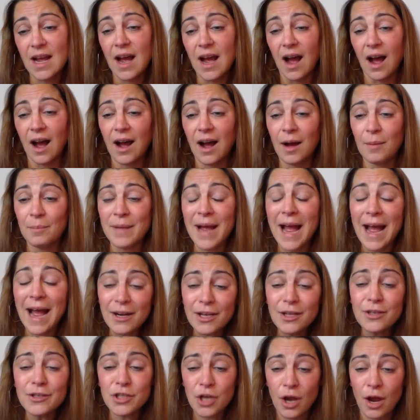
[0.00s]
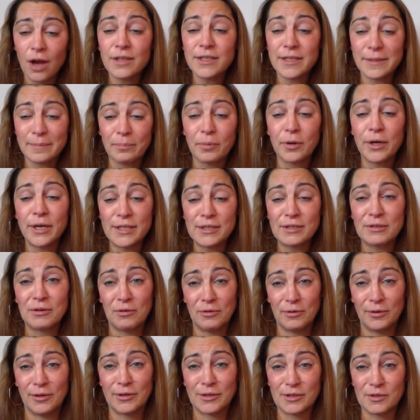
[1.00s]
How do you talk to
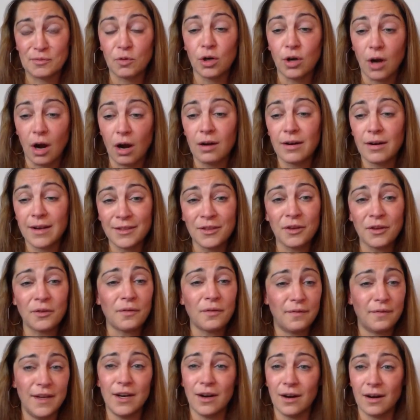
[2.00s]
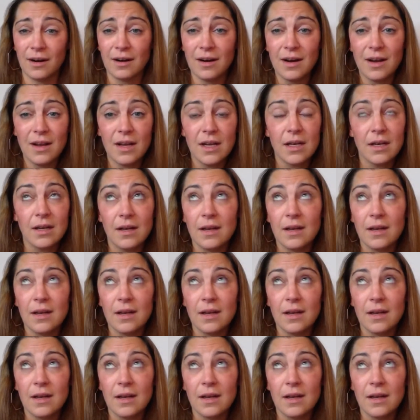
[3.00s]
preschoolers regarding their fear?